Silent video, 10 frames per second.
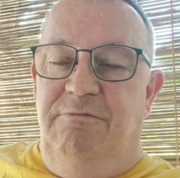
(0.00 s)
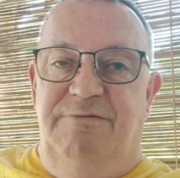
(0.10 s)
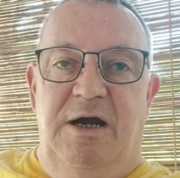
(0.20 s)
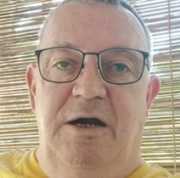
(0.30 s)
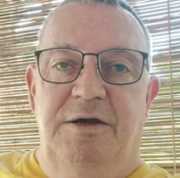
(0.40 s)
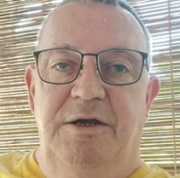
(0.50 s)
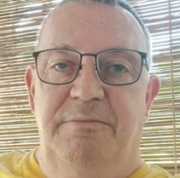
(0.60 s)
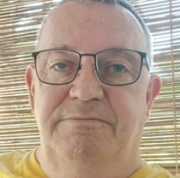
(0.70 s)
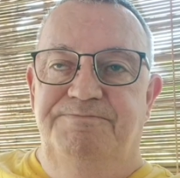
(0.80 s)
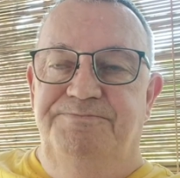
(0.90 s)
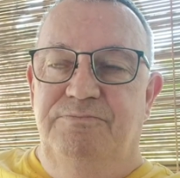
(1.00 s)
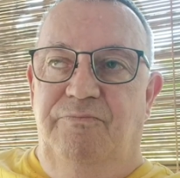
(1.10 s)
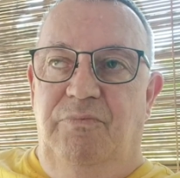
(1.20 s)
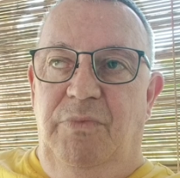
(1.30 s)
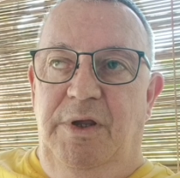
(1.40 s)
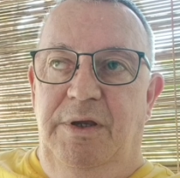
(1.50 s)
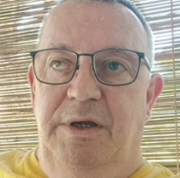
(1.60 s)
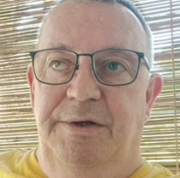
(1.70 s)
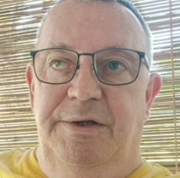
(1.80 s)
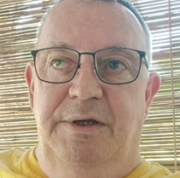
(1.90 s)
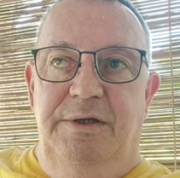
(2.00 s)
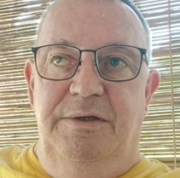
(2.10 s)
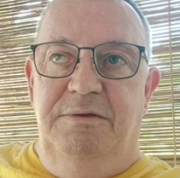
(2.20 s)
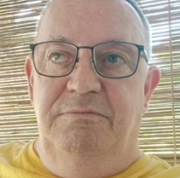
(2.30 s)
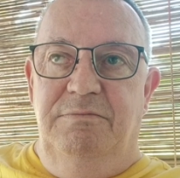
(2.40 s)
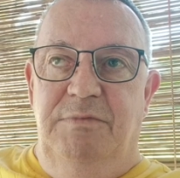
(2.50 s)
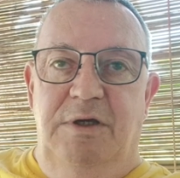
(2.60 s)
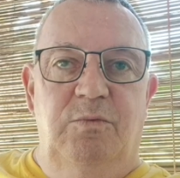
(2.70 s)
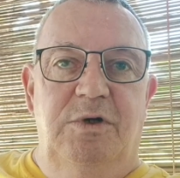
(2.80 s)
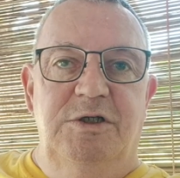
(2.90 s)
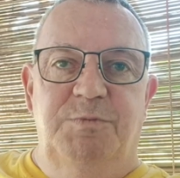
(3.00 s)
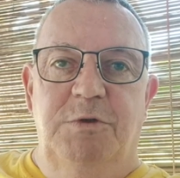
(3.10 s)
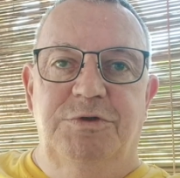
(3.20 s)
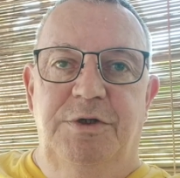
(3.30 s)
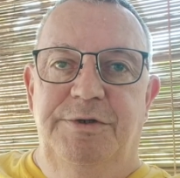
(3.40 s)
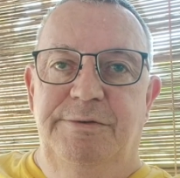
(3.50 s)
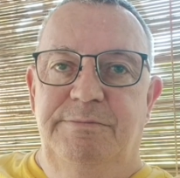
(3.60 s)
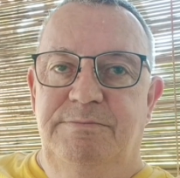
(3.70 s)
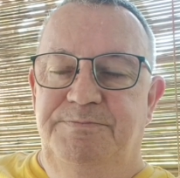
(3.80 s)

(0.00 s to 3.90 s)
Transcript: fired up and done what it's supposed to do.